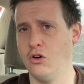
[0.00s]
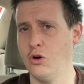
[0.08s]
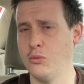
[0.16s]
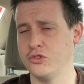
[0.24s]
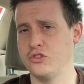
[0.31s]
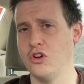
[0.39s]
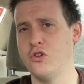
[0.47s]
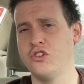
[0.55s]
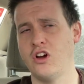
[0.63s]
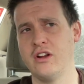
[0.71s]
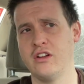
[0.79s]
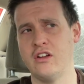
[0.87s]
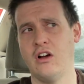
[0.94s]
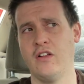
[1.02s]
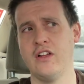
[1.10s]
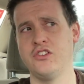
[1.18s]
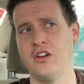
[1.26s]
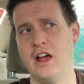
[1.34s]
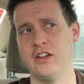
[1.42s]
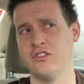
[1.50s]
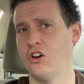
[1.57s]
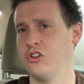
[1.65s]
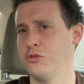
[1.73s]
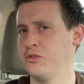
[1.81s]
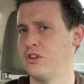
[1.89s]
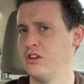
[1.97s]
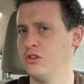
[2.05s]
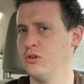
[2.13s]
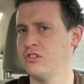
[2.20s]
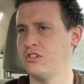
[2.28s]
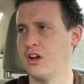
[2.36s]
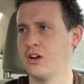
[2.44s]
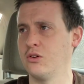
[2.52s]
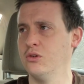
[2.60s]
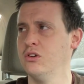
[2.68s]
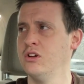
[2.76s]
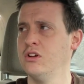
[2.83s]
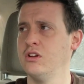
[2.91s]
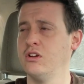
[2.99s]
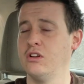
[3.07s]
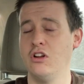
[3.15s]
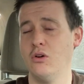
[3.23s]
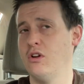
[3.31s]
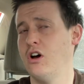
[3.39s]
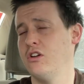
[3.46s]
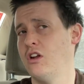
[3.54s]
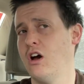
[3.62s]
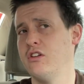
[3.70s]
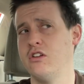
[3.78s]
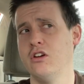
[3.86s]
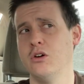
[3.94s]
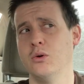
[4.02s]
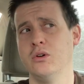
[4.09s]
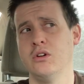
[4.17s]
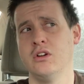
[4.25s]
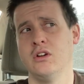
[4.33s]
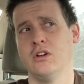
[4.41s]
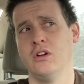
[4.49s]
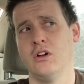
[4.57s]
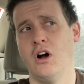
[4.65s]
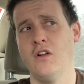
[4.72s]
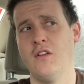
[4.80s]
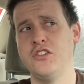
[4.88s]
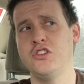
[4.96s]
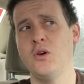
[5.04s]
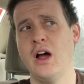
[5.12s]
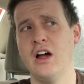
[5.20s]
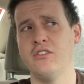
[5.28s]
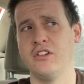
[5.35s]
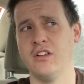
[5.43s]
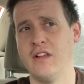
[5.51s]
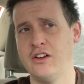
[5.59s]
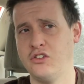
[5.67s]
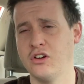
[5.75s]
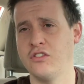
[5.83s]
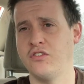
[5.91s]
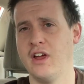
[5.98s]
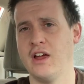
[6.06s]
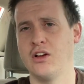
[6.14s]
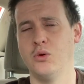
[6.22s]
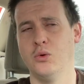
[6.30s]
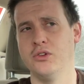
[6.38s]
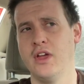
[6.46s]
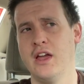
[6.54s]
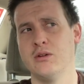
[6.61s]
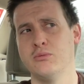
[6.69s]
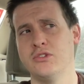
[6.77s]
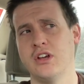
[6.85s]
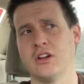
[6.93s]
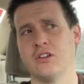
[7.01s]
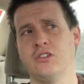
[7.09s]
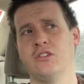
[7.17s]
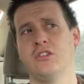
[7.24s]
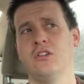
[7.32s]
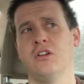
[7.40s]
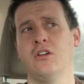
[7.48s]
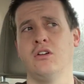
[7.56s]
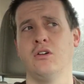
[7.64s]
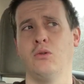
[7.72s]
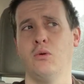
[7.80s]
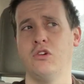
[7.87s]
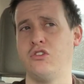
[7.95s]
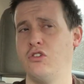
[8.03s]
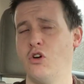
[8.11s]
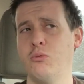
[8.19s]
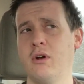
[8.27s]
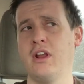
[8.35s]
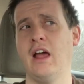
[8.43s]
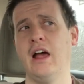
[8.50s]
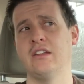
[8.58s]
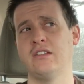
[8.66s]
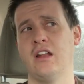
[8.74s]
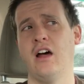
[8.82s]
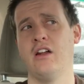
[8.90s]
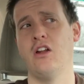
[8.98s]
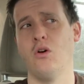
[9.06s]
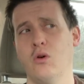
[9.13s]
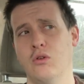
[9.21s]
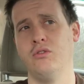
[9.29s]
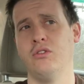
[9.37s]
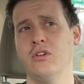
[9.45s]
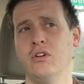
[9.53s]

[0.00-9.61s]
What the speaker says: almost no China doll engine has 100% duty cycle. No, none do. Unless you have an electric fan-cooled AM6, which nobody has that I know of.